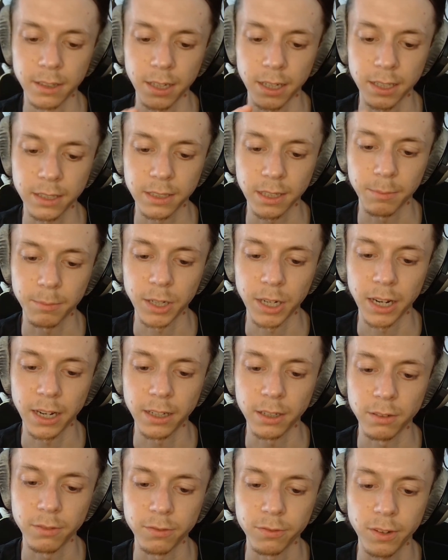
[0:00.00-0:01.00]
some
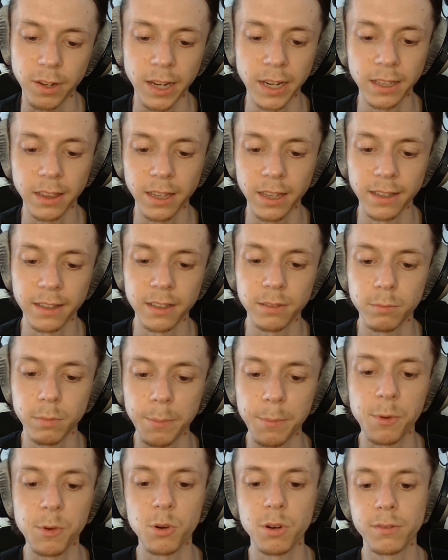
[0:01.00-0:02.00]
kind of fake leather
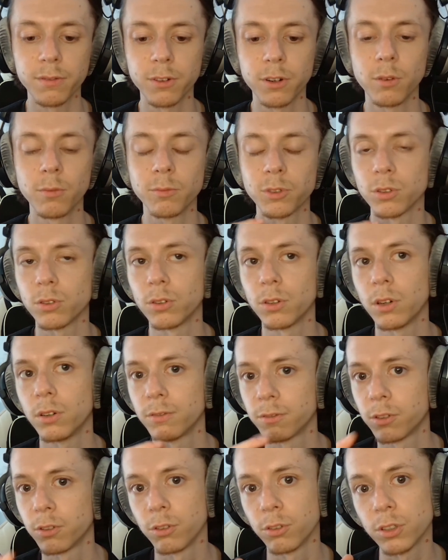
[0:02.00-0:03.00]
memory foam, so
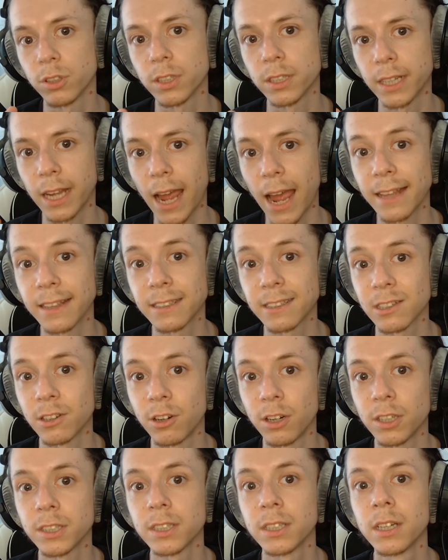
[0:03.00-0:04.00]
of course it gets
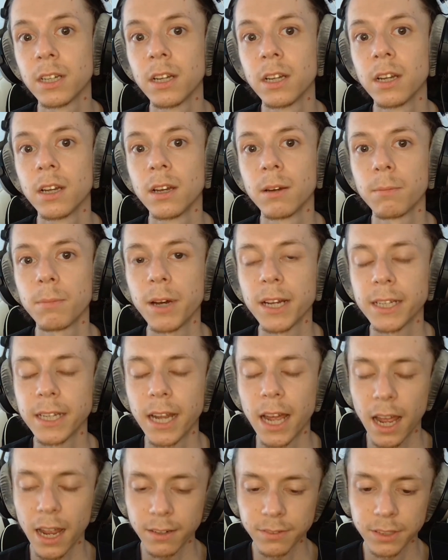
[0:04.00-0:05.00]
hot.
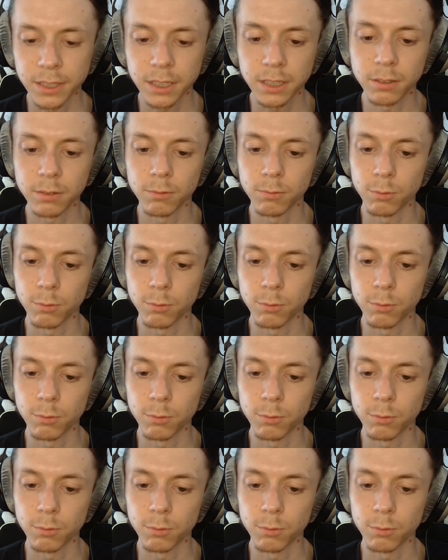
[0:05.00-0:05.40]
But I've seen